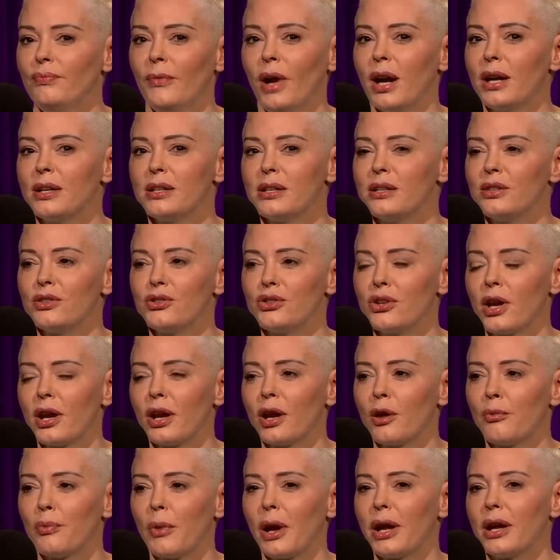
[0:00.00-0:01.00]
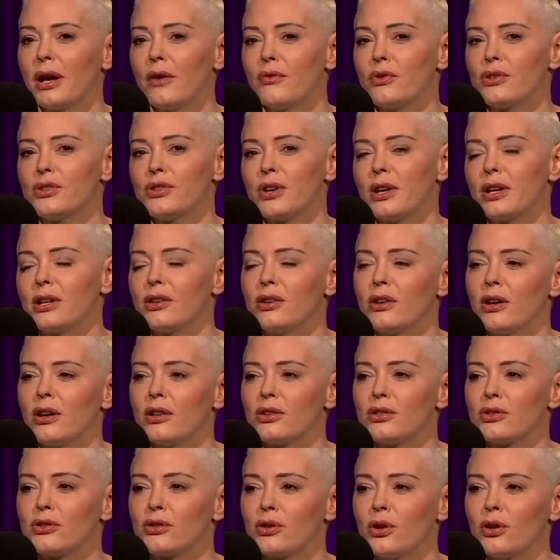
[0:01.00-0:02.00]
I didn't shut up. I never signed a non
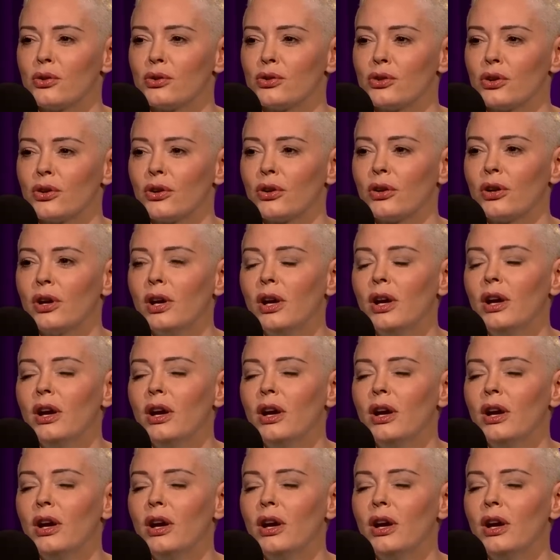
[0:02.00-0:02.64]
disclosure.